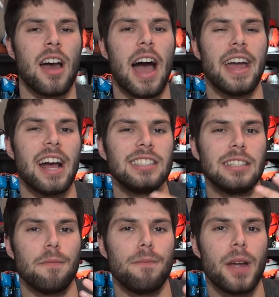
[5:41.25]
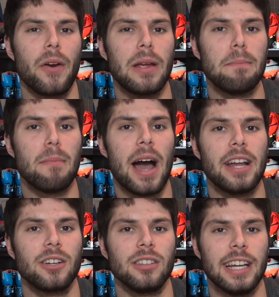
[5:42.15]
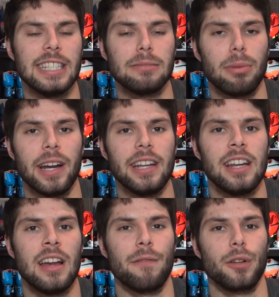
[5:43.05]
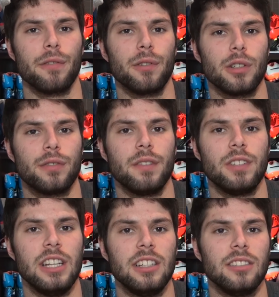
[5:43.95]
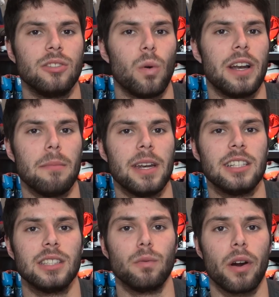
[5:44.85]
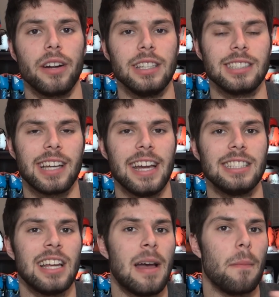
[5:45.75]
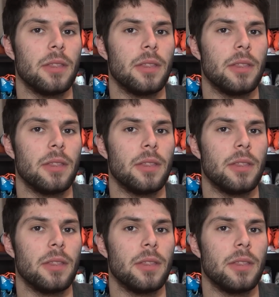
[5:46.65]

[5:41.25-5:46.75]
I had some very minor lace bite for the first 15-20 minutes of wearing the skates,